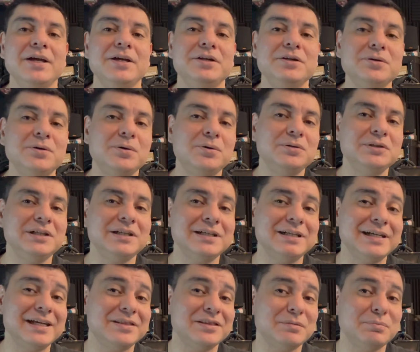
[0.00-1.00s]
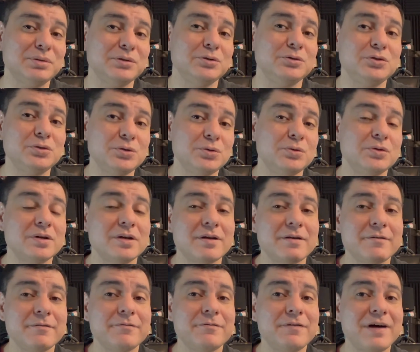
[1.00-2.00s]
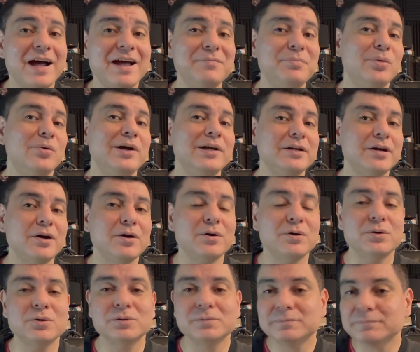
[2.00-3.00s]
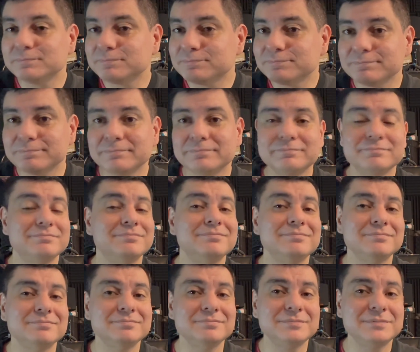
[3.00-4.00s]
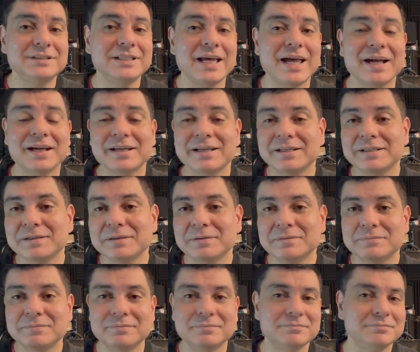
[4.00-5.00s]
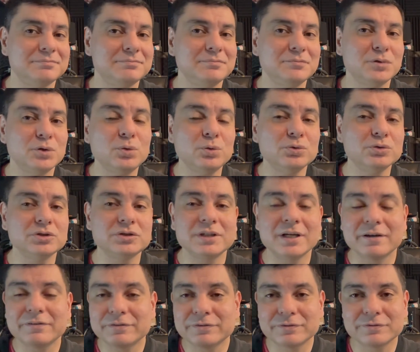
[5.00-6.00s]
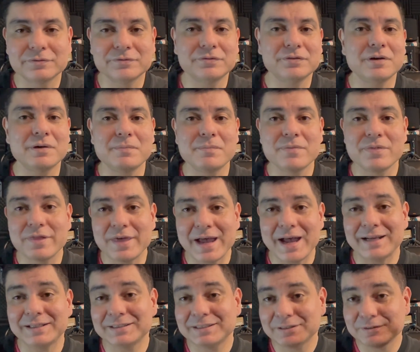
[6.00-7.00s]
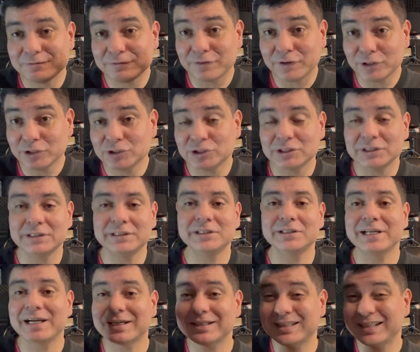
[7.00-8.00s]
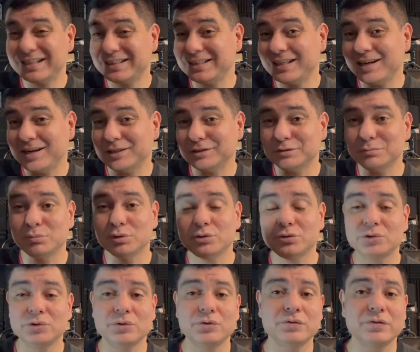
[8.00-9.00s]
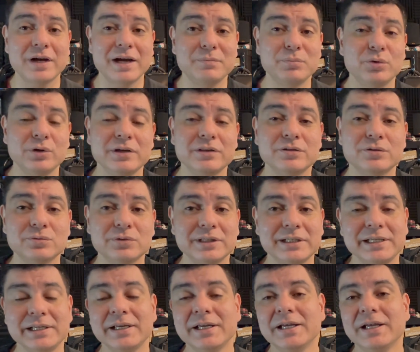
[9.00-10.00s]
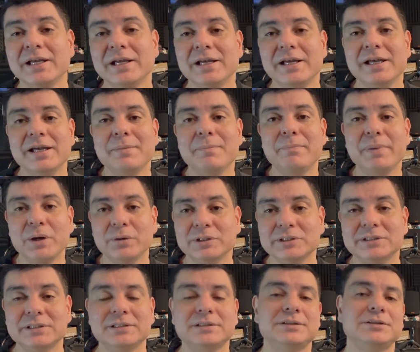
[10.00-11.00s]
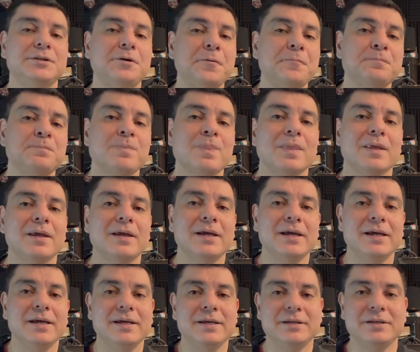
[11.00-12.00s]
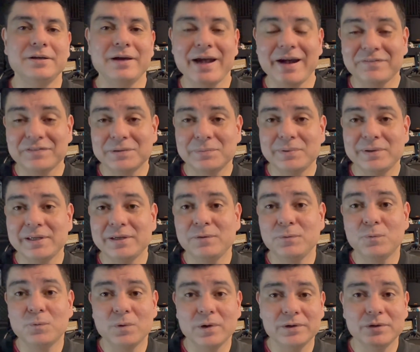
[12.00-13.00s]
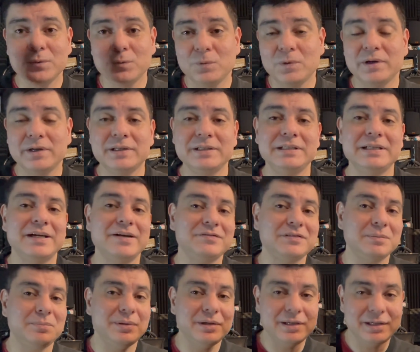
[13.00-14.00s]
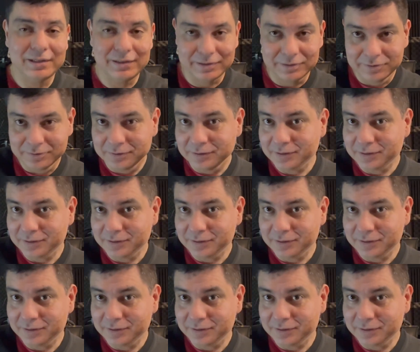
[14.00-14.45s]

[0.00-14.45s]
you're only going to get the Bluetooth 5.0 tech, cool stuff from that version. You're not going to get the awesome Bluetooth 5.3 bonuses. So you have to be one-to-one. You have to be,